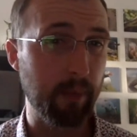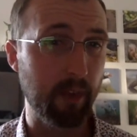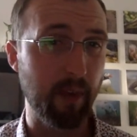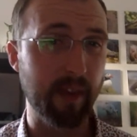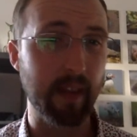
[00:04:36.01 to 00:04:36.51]

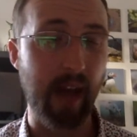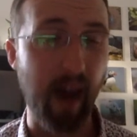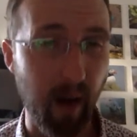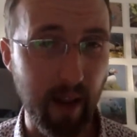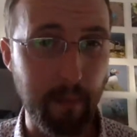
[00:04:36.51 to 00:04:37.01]
So I think the
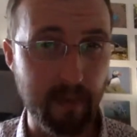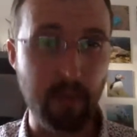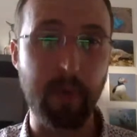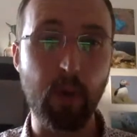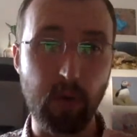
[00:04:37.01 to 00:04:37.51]
hype to
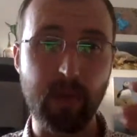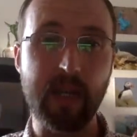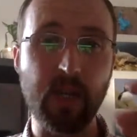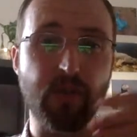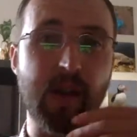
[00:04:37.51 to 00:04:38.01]
build up the
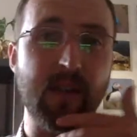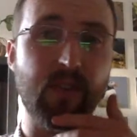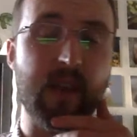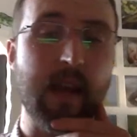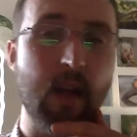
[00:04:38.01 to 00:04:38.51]

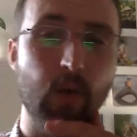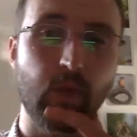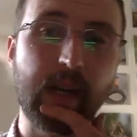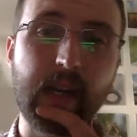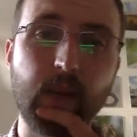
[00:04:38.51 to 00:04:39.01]
interest
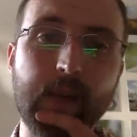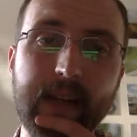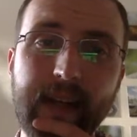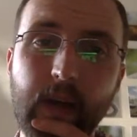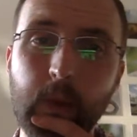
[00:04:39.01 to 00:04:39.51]
really,
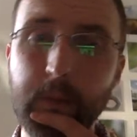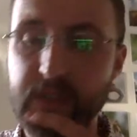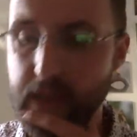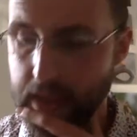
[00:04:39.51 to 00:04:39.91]
really helped.